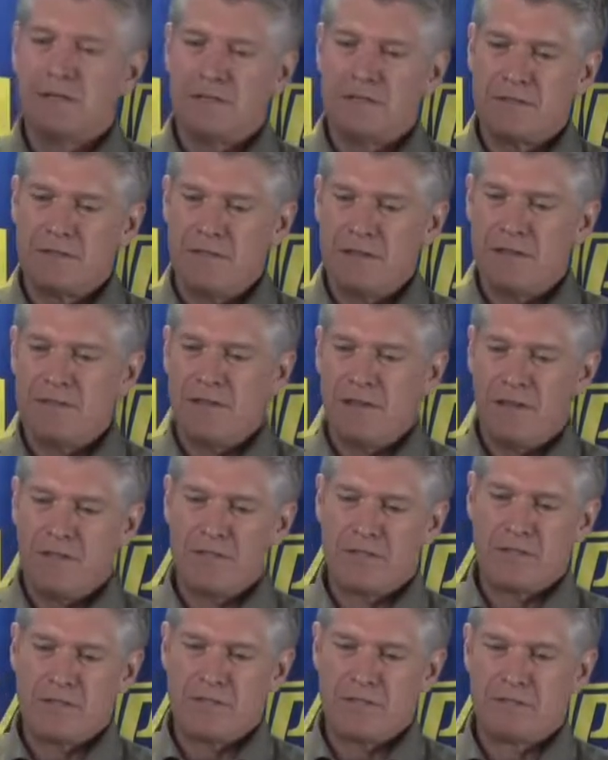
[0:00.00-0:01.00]
Instead of
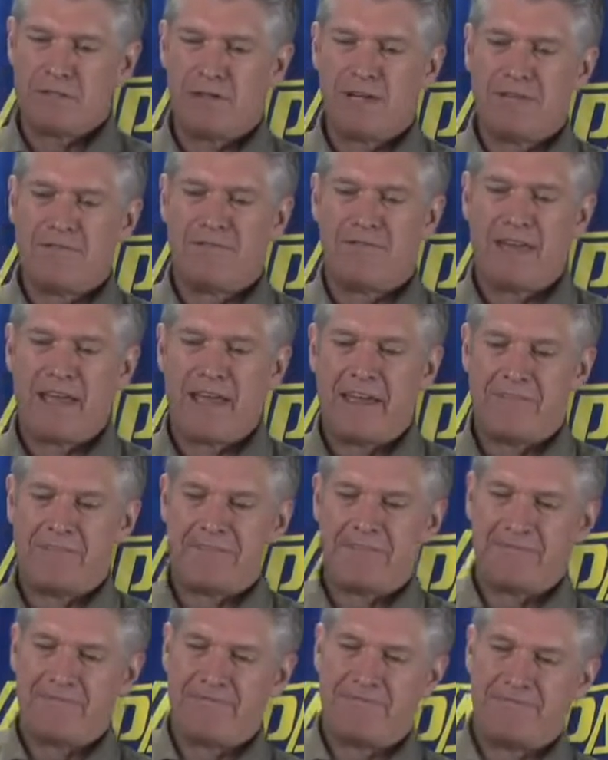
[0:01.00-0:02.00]
having a straight flat
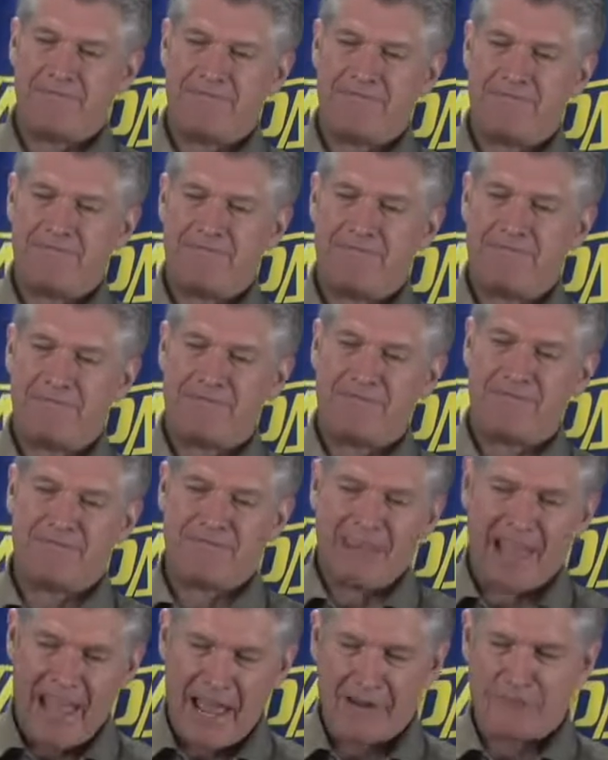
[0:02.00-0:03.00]

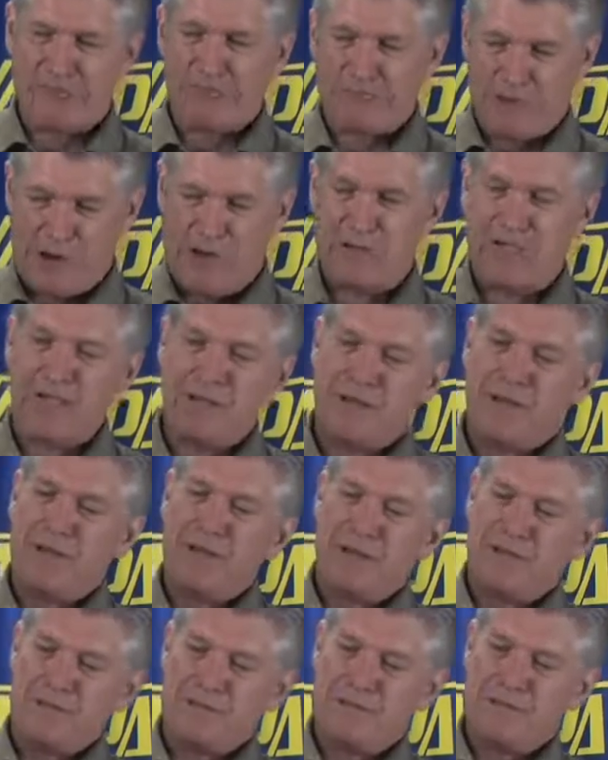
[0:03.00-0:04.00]
flat front,
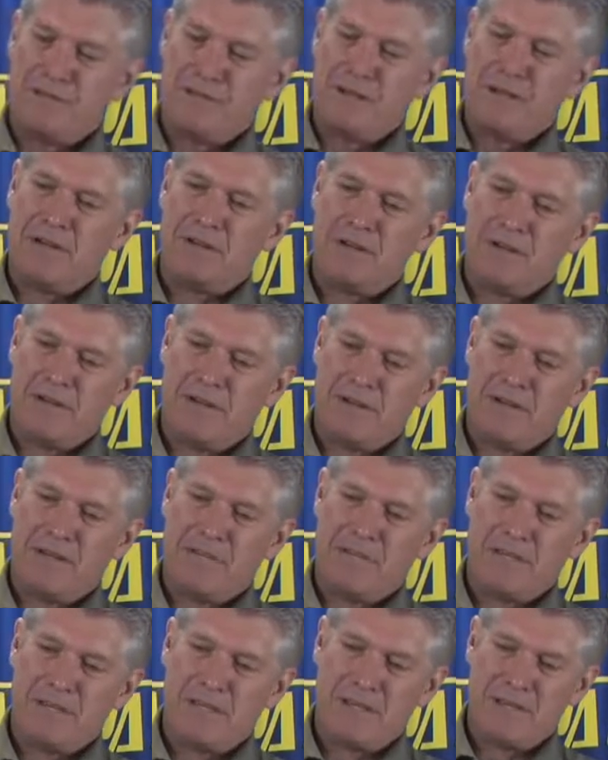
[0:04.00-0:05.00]
you now
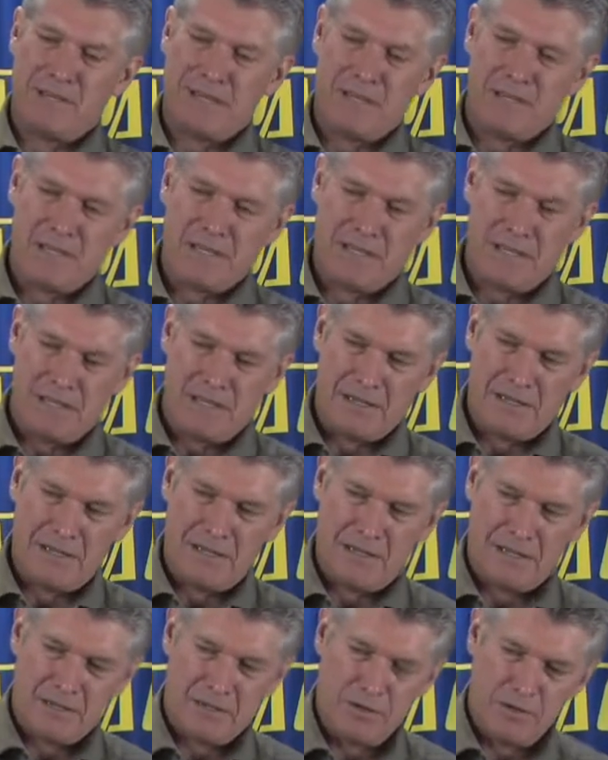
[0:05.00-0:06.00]
have a
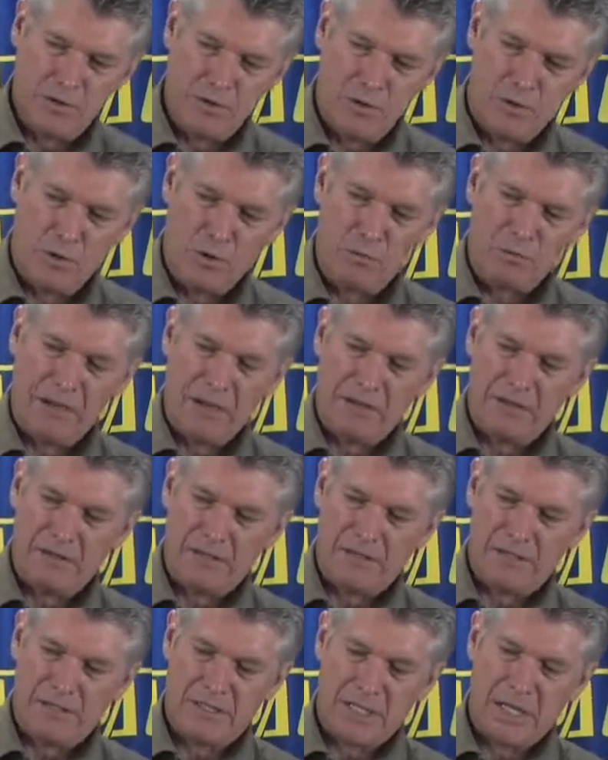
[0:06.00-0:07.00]
uh, control
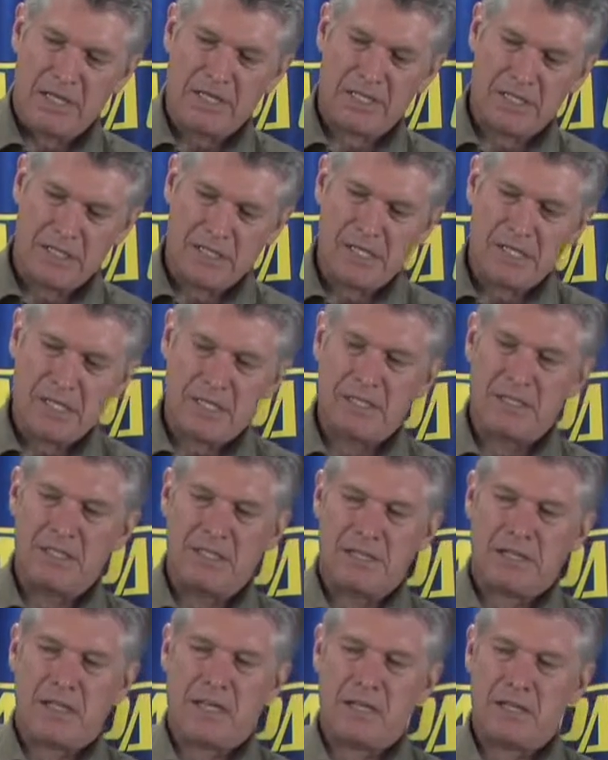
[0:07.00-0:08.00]
panel that's actually
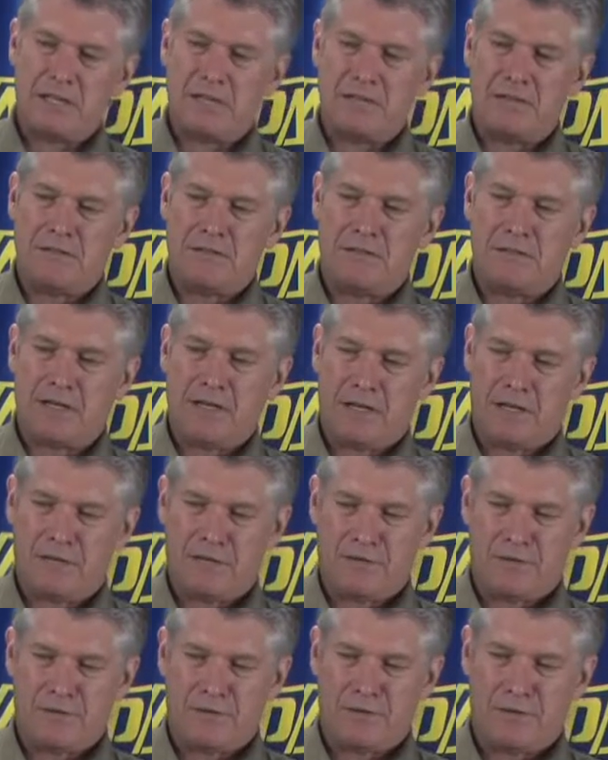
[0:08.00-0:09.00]
inset into
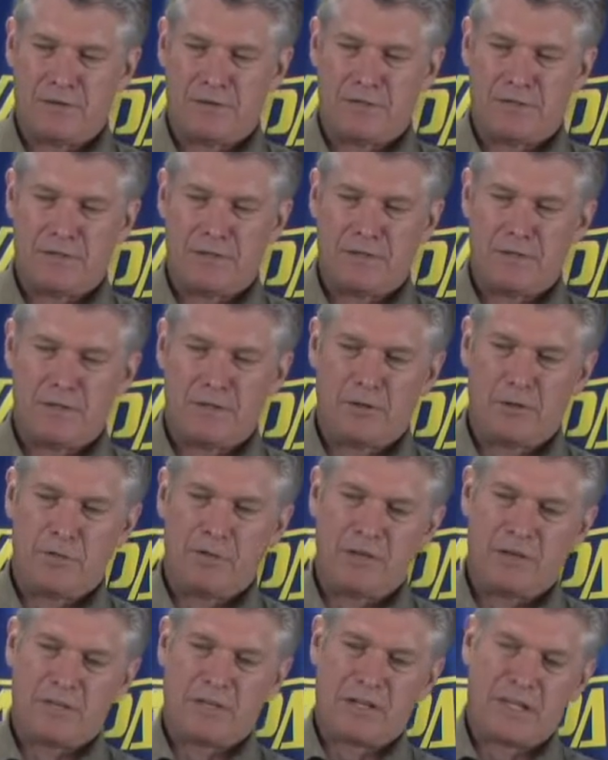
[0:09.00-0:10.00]
that. So it's a little
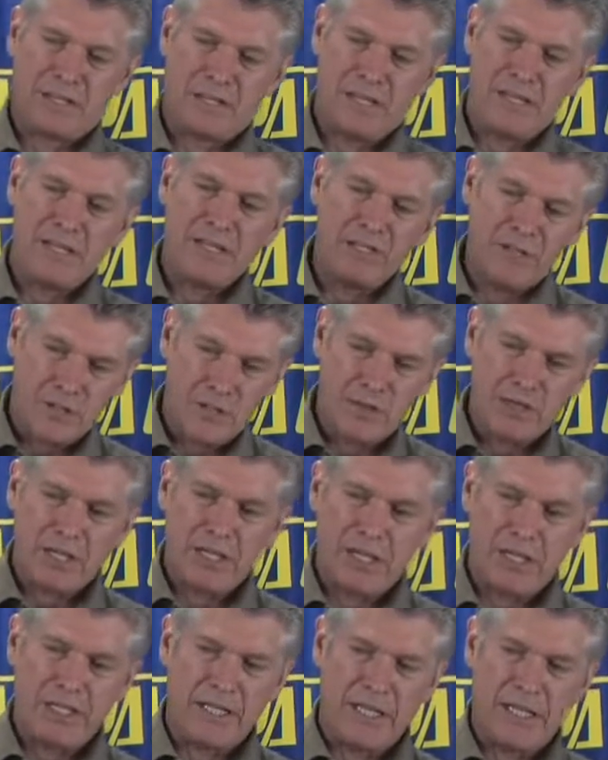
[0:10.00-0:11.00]
bit easier to
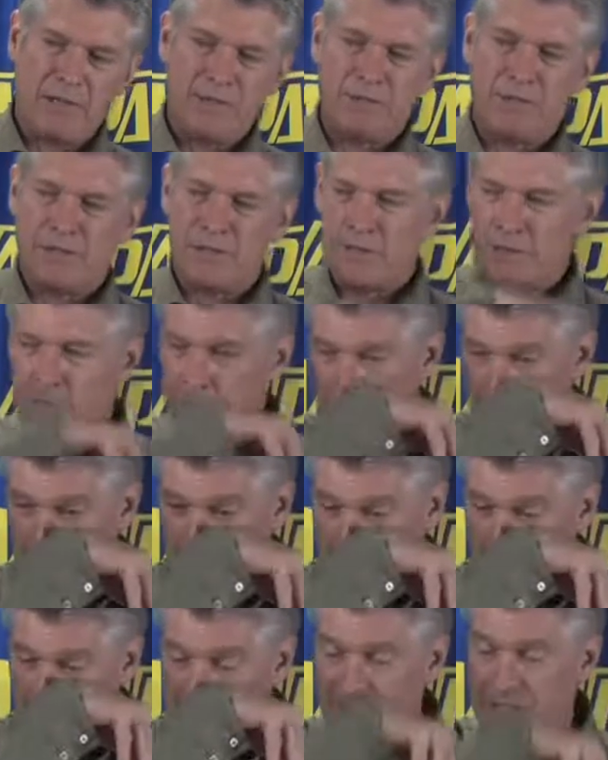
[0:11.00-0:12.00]
clean when you
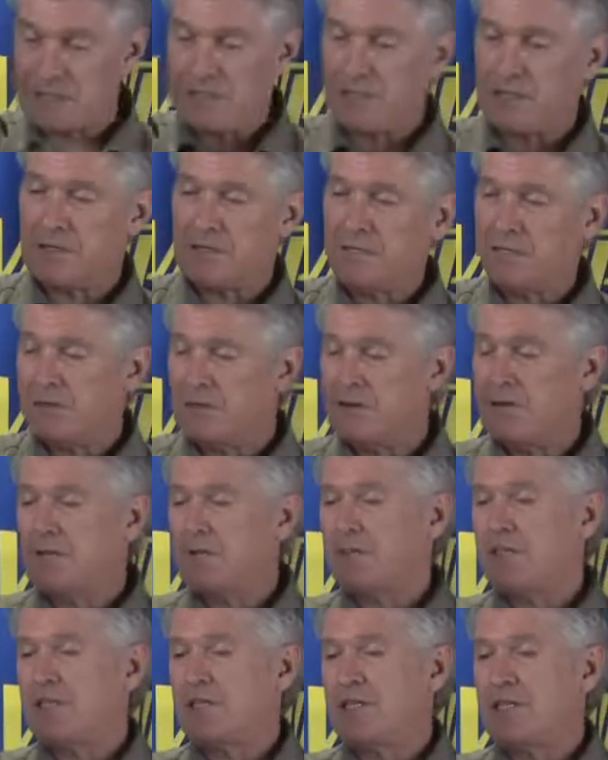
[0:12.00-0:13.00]
make a mess out of the front
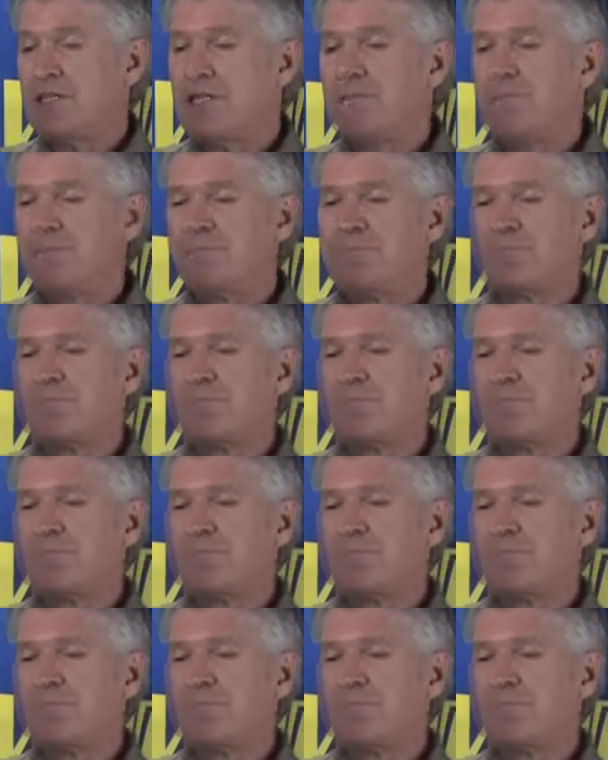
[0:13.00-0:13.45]
of the machine.